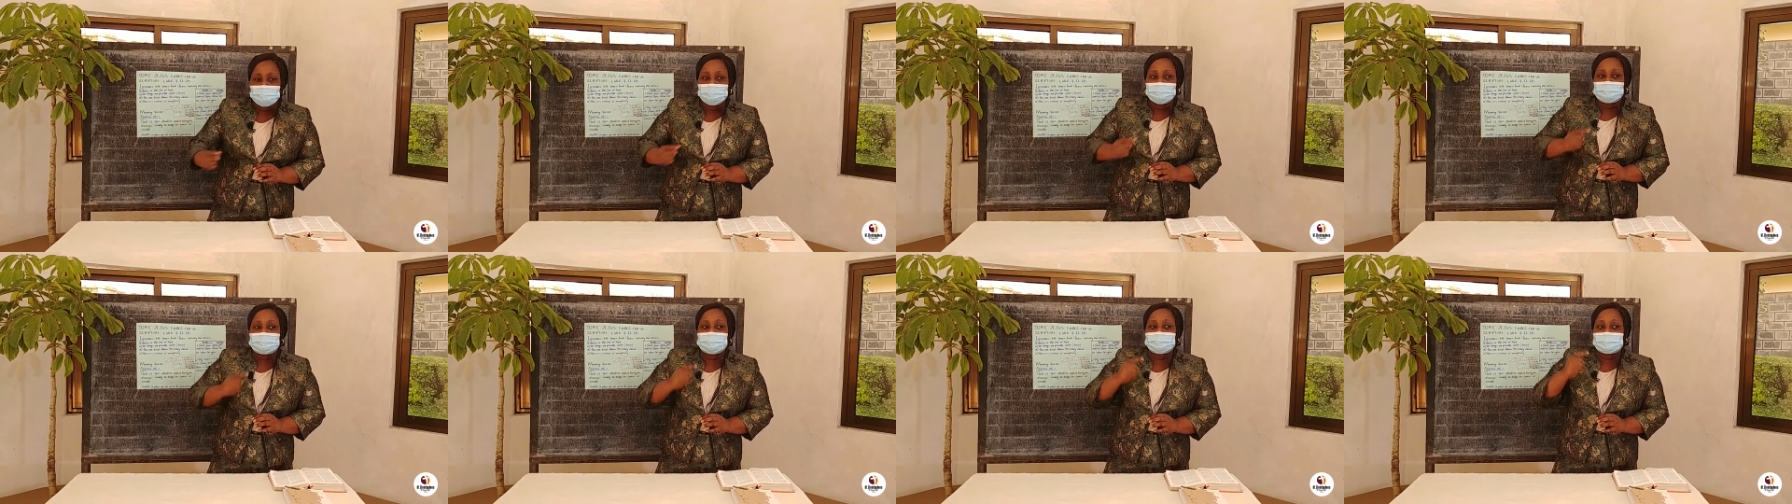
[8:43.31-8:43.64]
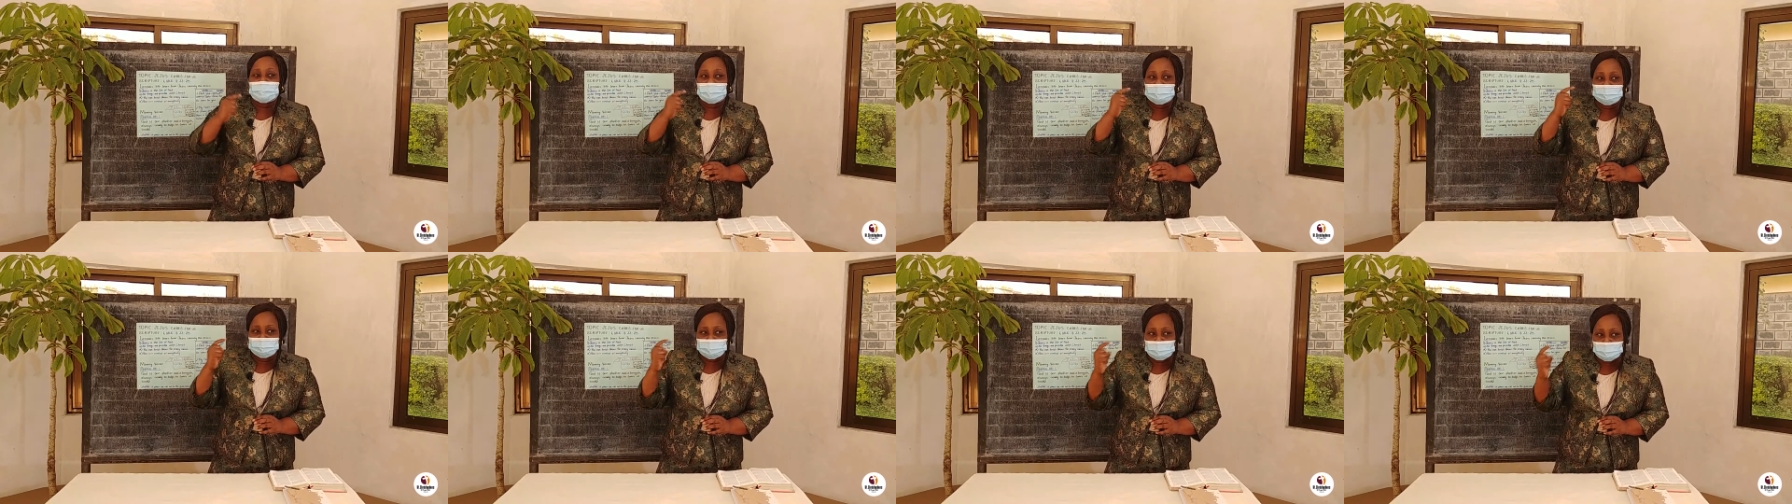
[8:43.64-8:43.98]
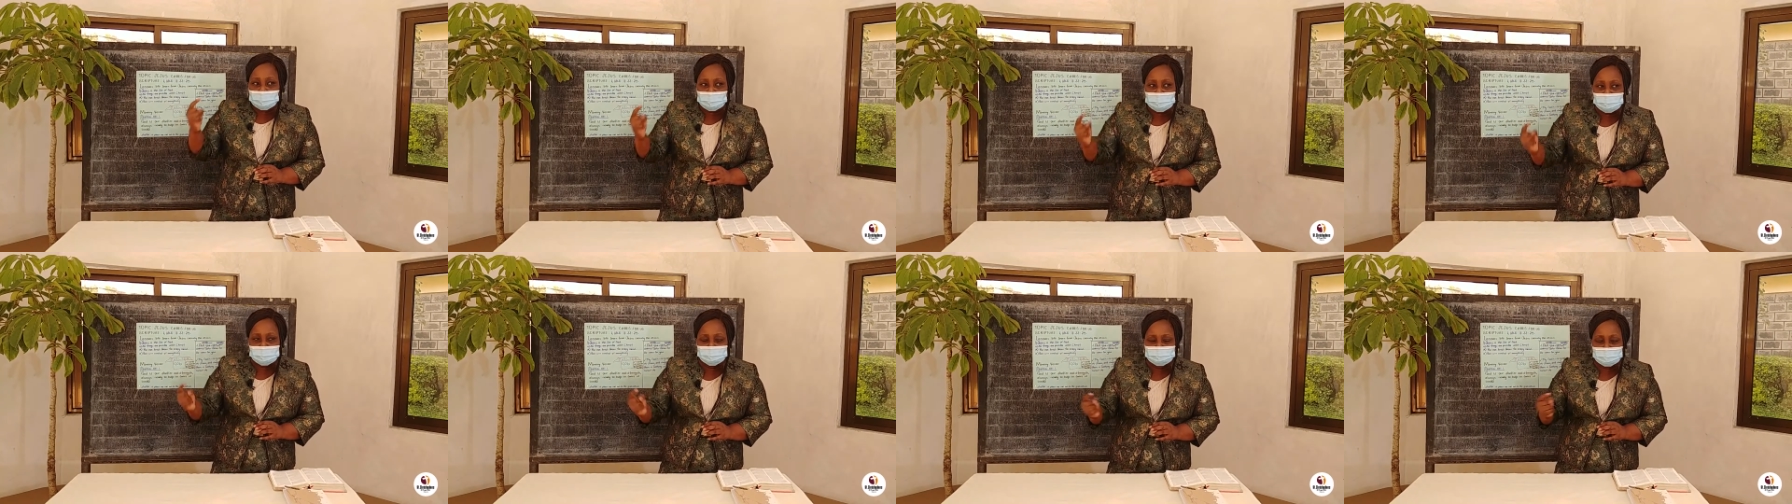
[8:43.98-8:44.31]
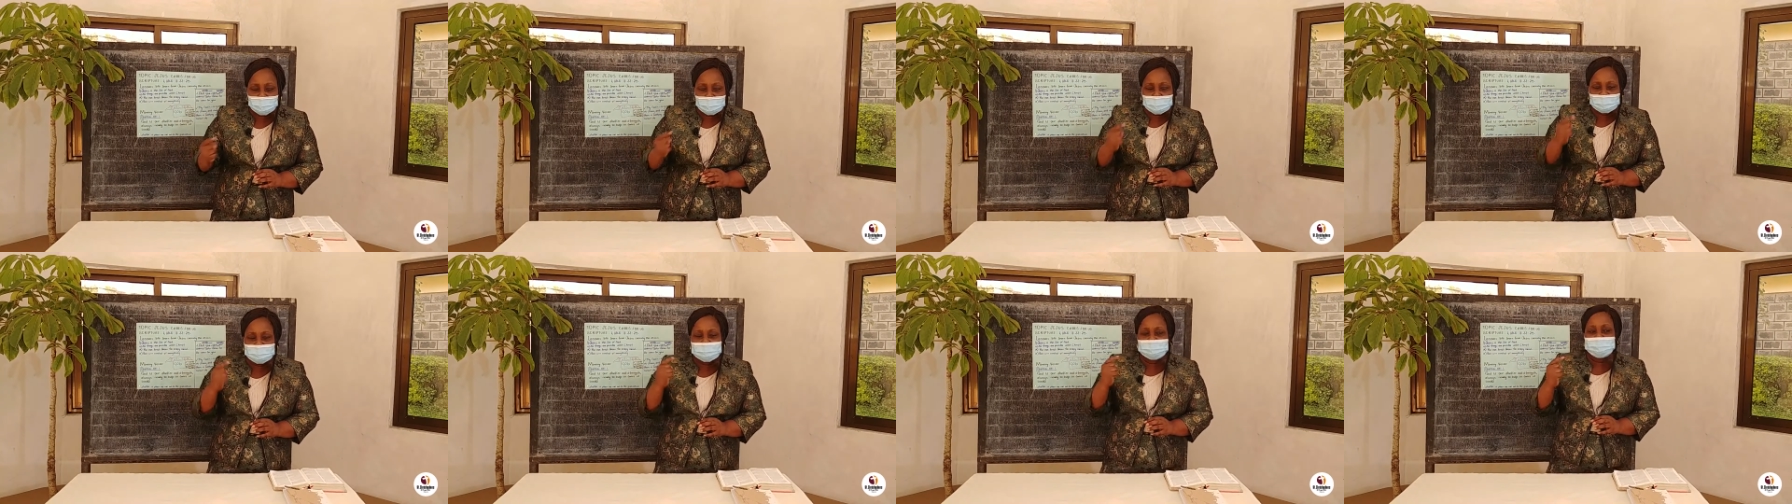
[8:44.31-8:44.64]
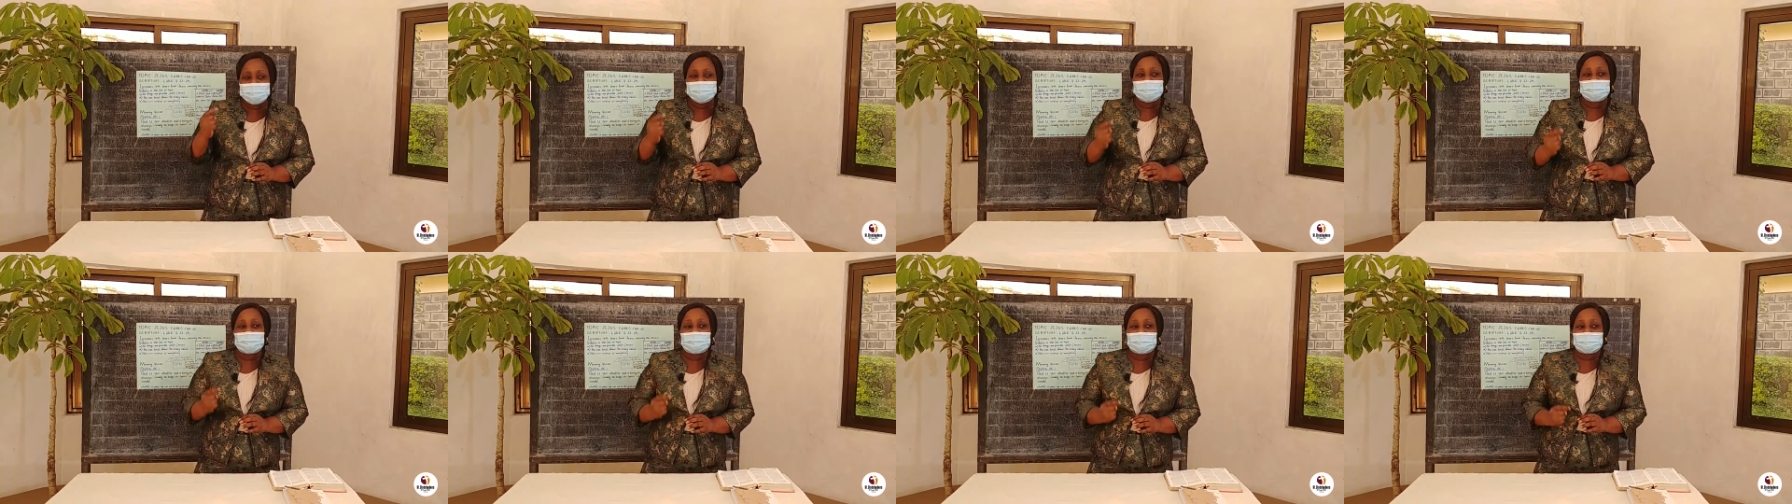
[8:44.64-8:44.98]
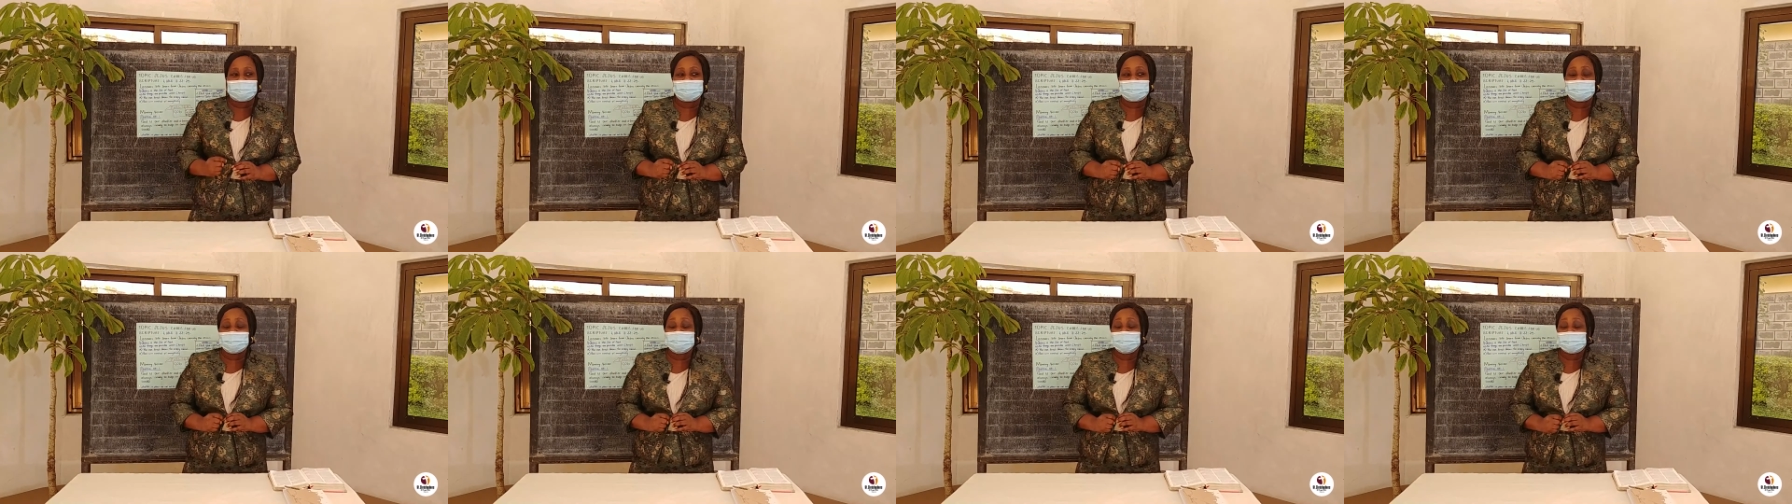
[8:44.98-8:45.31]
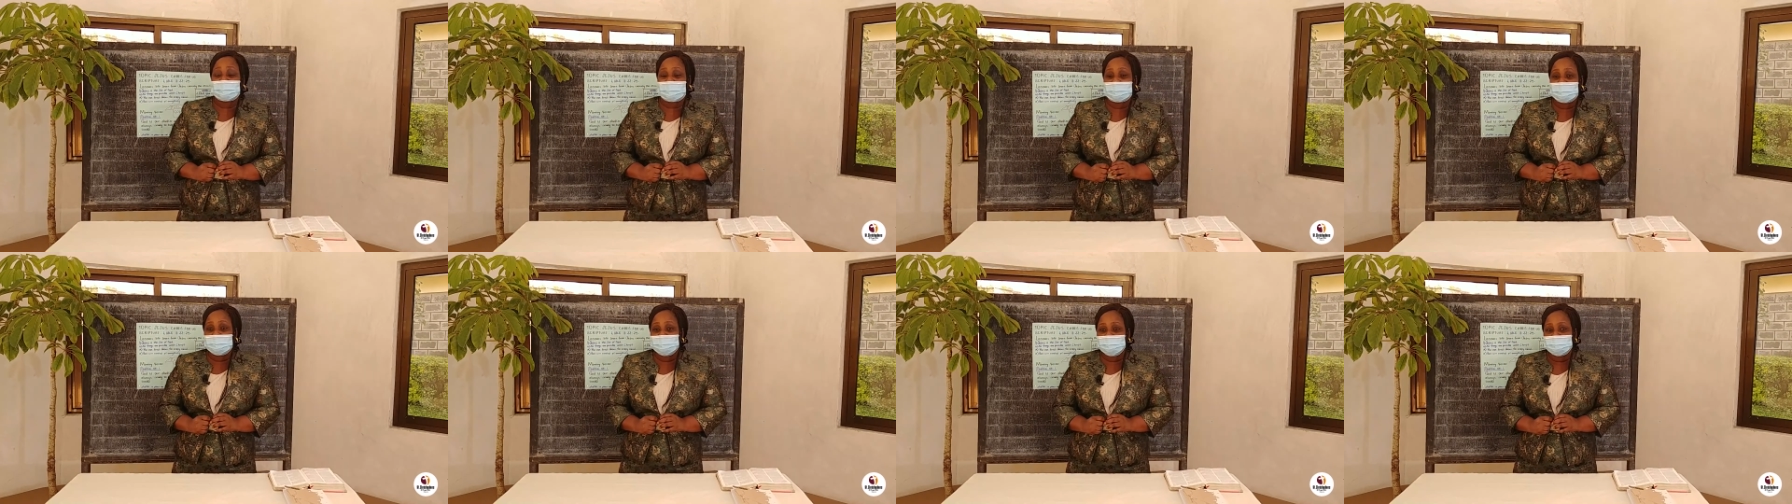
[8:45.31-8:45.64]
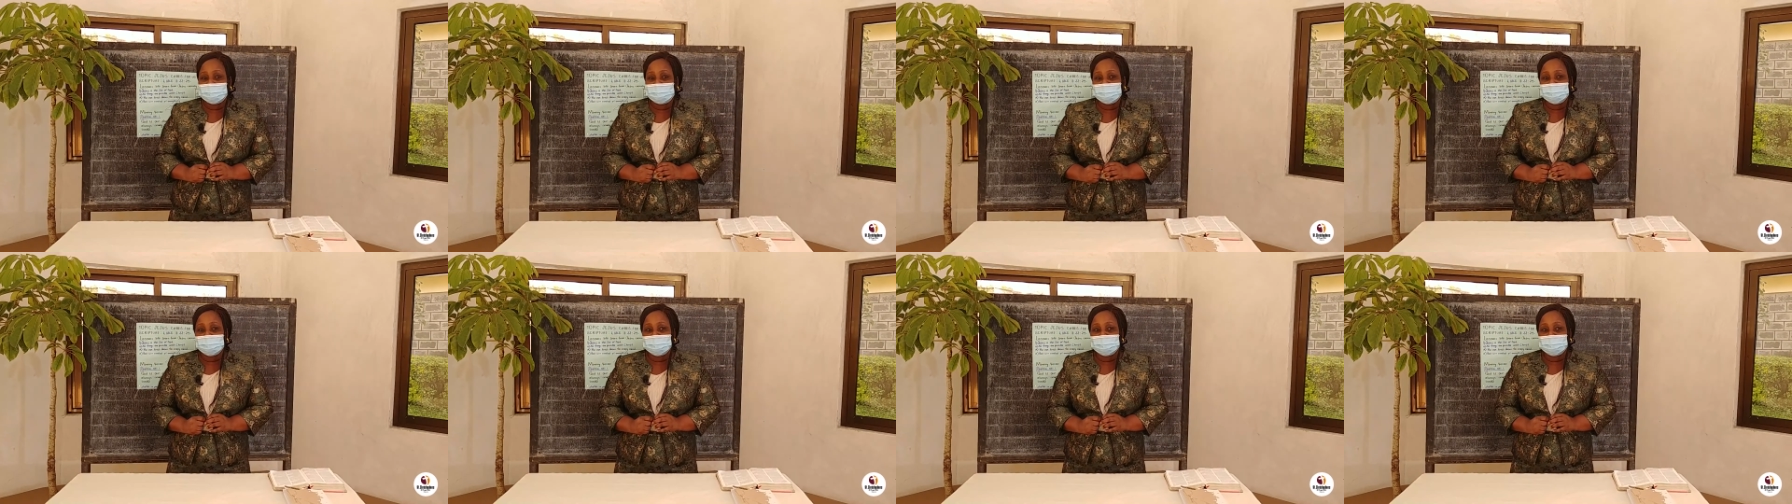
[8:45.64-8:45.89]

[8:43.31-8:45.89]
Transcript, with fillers: disciples' mind at this time?